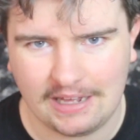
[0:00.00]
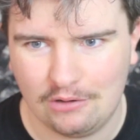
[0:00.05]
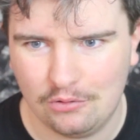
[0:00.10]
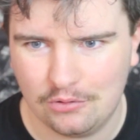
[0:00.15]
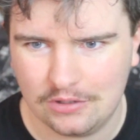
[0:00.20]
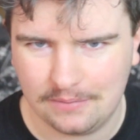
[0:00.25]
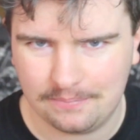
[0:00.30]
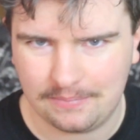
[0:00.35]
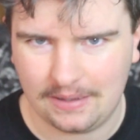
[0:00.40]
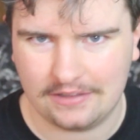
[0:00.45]
that I
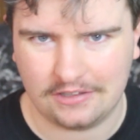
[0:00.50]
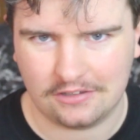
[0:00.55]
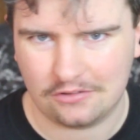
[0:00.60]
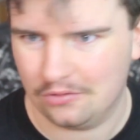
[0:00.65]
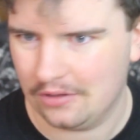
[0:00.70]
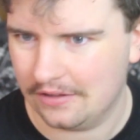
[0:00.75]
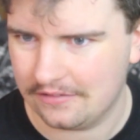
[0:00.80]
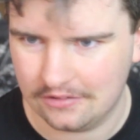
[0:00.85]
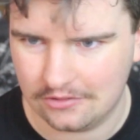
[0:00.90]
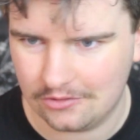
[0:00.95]
own it, but I
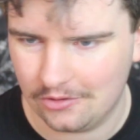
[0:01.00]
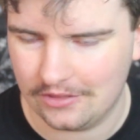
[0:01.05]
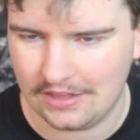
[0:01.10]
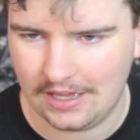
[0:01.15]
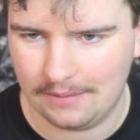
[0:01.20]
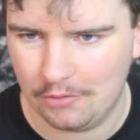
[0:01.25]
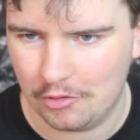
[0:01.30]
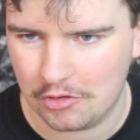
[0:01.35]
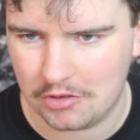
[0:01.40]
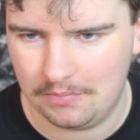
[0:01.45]
just don't listen to it
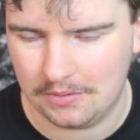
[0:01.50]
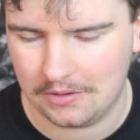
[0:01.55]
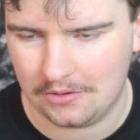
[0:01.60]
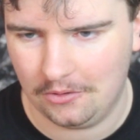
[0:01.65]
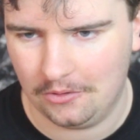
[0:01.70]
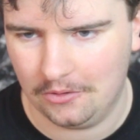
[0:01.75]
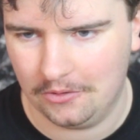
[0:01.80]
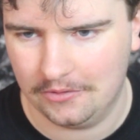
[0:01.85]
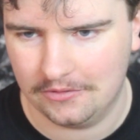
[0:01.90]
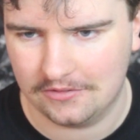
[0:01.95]
that much
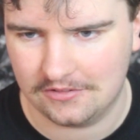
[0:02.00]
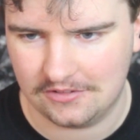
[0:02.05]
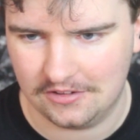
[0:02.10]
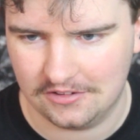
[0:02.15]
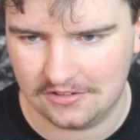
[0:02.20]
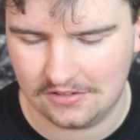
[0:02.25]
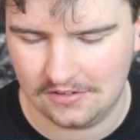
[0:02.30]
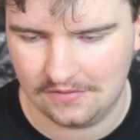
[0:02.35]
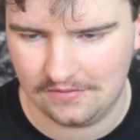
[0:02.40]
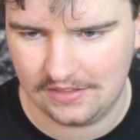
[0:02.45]
because
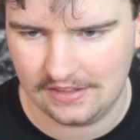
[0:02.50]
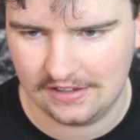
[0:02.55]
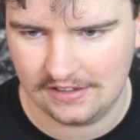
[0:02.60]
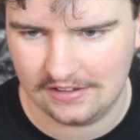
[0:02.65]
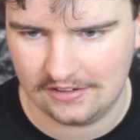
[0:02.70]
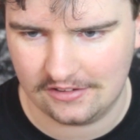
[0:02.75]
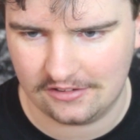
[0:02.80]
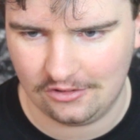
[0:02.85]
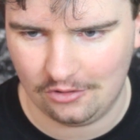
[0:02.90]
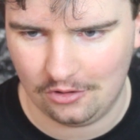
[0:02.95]
just of
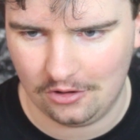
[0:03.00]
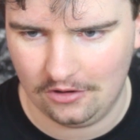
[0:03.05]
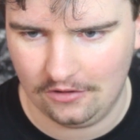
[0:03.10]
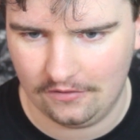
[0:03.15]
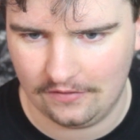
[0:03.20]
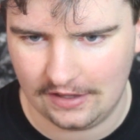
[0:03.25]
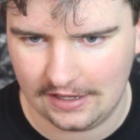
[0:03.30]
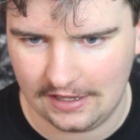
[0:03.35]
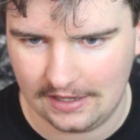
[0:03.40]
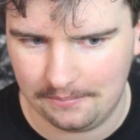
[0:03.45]
the sort
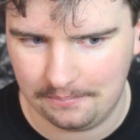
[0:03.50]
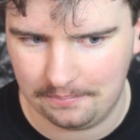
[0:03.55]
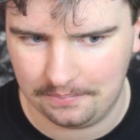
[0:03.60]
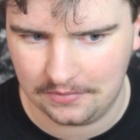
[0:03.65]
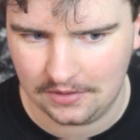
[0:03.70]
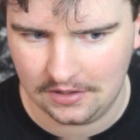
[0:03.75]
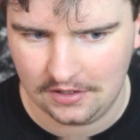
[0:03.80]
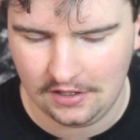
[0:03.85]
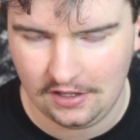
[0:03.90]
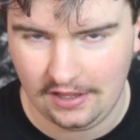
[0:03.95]
of
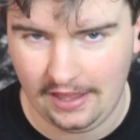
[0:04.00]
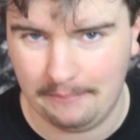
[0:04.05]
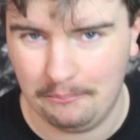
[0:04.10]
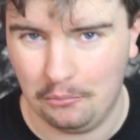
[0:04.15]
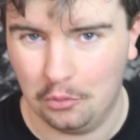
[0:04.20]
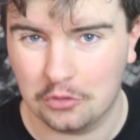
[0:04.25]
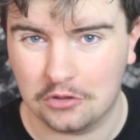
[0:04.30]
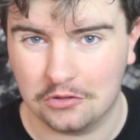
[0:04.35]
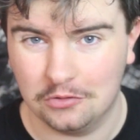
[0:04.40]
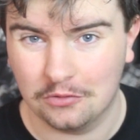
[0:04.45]

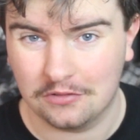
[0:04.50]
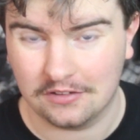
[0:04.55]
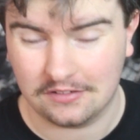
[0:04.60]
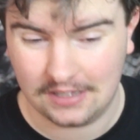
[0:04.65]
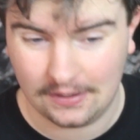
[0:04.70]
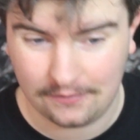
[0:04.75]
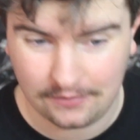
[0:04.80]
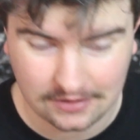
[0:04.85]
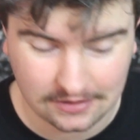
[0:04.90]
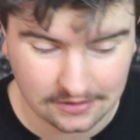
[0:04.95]
emotional
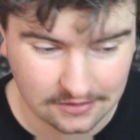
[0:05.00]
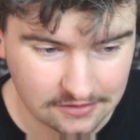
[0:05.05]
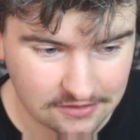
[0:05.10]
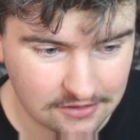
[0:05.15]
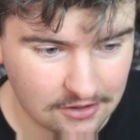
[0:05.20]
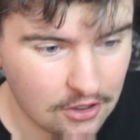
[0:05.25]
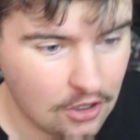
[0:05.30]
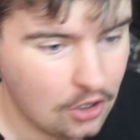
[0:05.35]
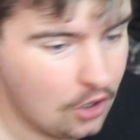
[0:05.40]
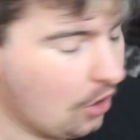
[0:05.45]

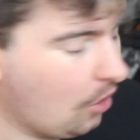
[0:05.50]
significance